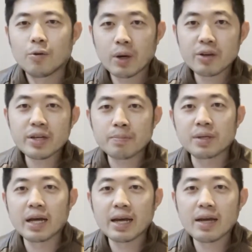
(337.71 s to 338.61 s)
While you can
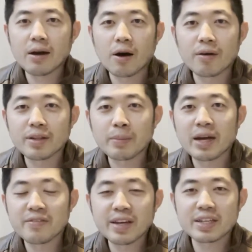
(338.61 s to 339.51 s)
play all the
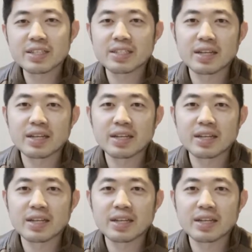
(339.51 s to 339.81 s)
MyVegas